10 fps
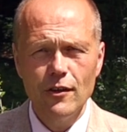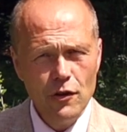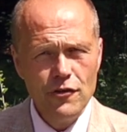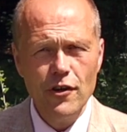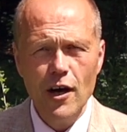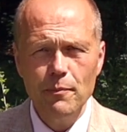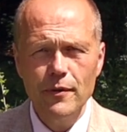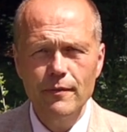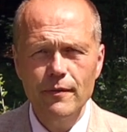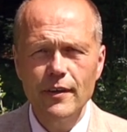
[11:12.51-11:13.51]
look sharp,
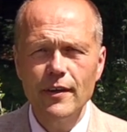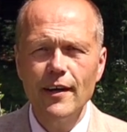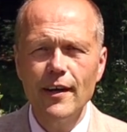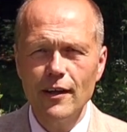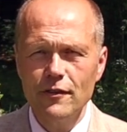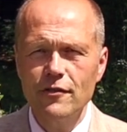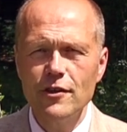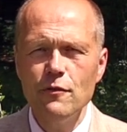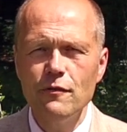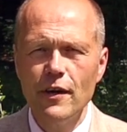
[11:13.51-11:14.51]
and I'll
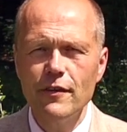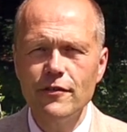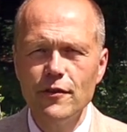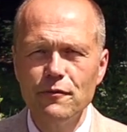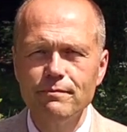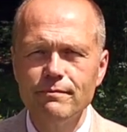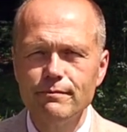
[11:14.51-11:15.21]
see you very soon.